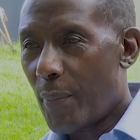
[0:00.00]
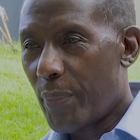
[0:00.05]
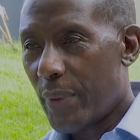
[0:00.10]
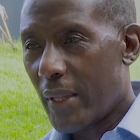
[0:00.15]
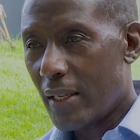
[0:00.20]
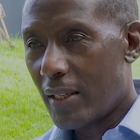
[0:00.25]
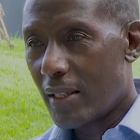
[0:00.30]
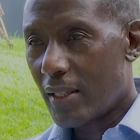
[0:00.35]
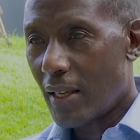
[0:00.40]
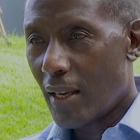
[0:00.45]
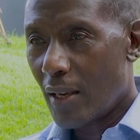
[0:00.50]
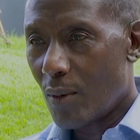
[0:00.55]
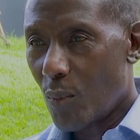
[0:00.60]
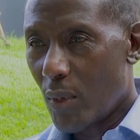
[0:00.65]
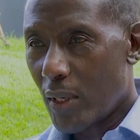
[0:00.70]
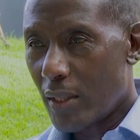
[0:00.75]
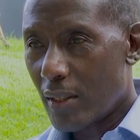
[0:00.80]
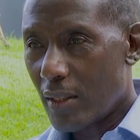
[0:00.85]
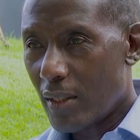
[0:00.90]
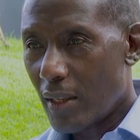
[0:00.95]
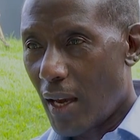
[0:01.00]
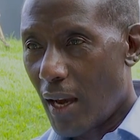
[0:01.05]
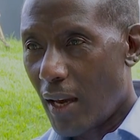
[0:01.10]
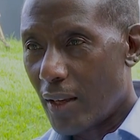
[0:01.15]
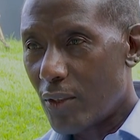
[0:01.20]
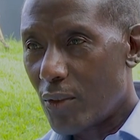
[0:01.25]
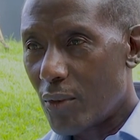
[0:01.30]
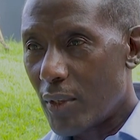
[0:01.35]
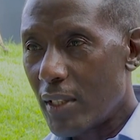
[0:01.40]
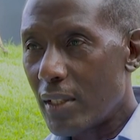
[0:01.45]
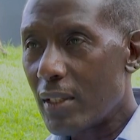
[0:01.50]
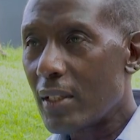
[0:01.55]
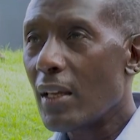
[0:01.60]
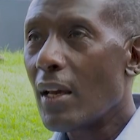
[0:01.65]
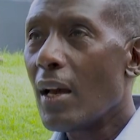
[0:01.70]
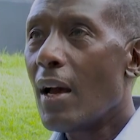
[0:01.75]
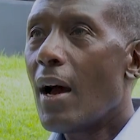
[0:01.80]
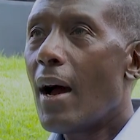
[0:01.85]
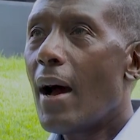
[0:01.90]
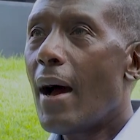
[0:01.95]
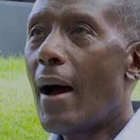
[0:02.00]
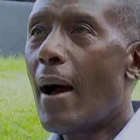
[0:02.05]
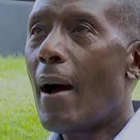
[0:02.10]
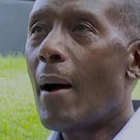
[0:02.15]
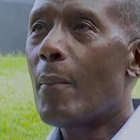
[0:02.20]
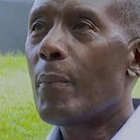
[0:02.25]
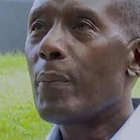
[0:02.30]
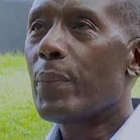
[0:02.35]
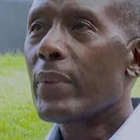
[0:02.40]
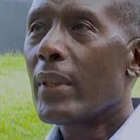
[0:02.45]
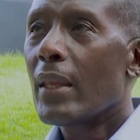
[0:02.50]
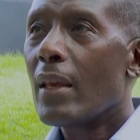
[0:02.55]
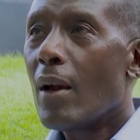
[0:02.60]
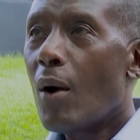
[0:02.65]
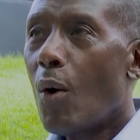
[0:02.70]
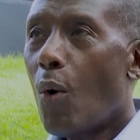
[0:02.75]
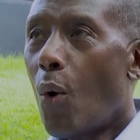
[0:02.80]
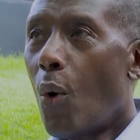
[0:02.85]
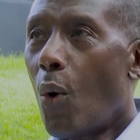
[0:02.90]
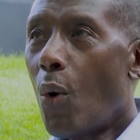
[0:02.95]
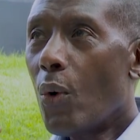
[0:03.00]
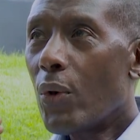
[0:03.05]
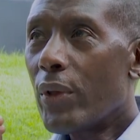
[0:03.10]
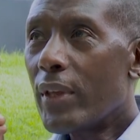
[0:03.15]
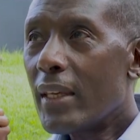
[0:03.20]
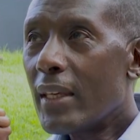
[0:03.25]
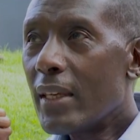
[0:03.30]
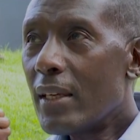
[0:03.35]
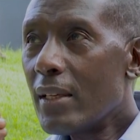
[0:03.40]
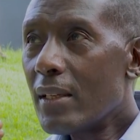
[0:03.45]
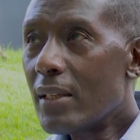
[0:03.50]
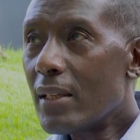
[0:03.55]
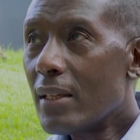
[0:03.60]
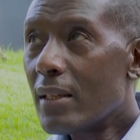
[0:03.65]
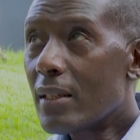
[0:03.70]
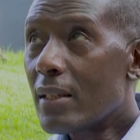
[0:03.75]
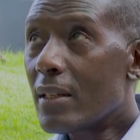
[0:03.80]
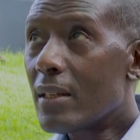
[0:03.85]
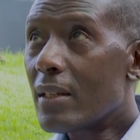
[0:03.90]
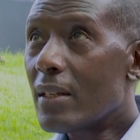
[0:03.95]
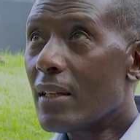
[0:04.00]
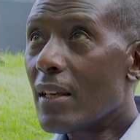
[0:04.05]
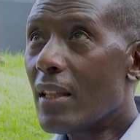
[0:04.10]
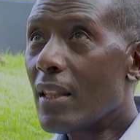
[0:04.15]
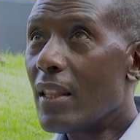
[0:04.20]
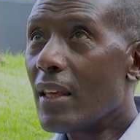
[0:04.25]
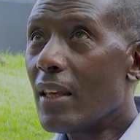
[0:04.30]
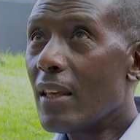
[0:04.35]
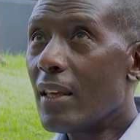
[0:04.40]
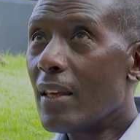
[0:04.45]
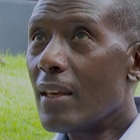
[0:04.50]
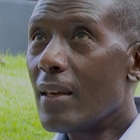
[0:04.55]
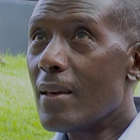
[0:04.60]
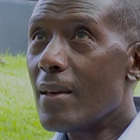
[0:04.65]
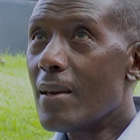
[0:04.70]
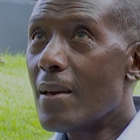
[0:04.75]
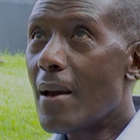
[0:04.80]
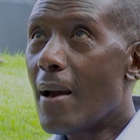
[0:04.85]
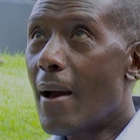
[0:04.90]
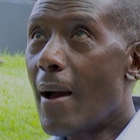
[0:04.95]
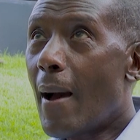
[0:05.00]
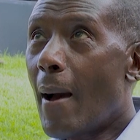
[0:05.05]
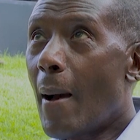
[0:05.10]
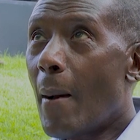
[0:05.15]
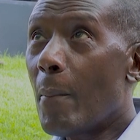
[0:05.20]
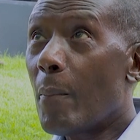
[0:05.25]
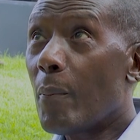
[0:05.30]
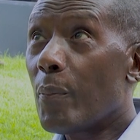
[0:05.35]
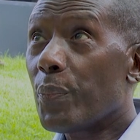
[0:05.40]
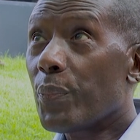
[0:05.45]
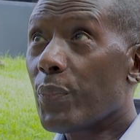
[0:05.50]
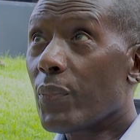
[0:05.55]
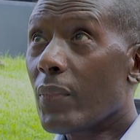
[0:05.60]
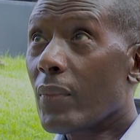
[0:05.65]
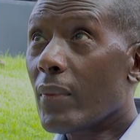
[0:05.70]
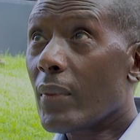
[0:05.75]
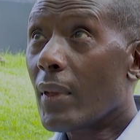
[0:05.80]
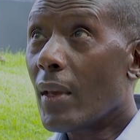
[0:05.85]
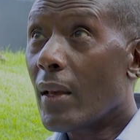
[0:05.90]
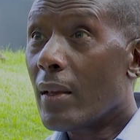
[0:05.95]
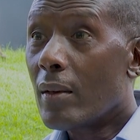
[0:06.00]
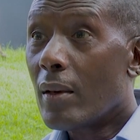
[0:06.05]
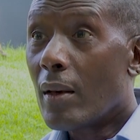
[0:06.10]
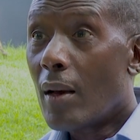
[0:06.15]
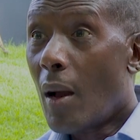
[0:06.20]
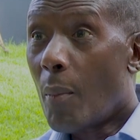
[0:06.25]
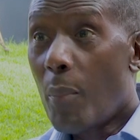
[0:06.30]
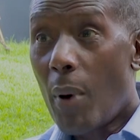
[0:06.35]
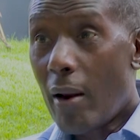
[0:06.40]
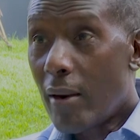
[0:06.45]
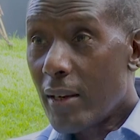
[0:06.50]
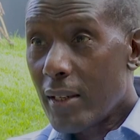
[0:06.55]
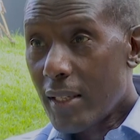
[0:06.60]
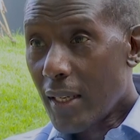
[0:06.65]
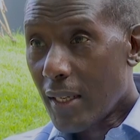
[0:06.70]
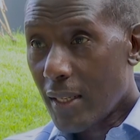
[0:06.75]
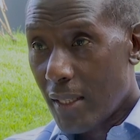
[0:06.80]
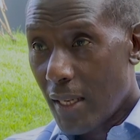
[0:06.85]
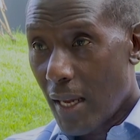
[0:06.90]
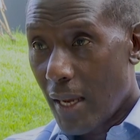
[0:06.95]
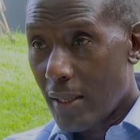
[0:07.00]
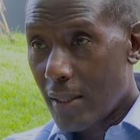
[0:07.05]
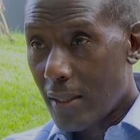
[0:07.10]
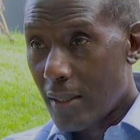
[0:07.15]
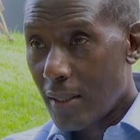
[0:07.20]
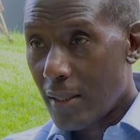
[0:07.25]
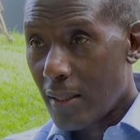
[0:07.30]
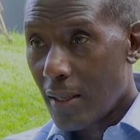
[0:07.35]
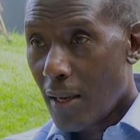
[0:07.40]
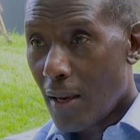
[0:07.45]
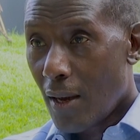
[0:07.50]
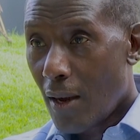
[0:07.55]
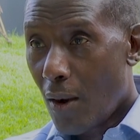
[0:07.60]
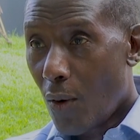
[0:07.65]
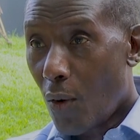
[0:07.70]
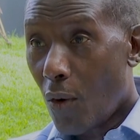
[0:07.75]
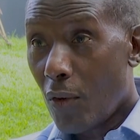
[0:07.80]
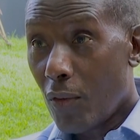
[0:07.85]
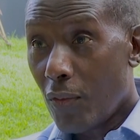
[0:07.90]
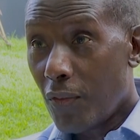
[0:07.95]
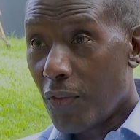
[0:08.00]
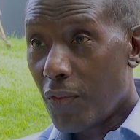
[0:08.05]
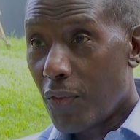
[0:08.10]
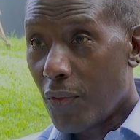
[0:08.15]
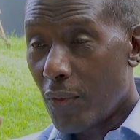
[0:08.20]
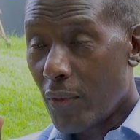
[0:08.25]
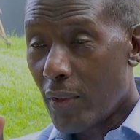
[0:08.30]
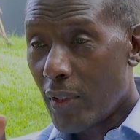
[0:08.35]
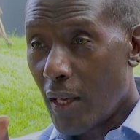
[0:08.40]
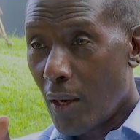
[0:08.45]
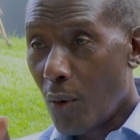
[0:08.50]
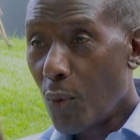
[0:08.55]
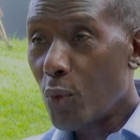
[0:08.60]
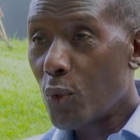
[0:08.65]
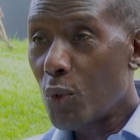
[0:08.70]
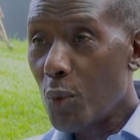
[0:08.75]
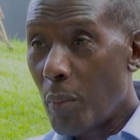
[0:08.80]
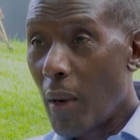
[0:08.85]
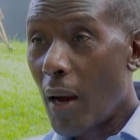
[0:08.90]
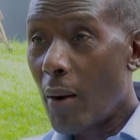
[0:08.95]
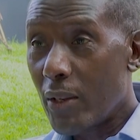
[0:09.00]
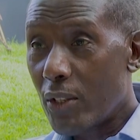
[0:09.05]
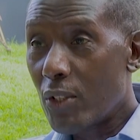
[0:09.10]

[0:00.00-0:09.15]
in, say, in Western countries. Or is it the apparent success of the Hutu power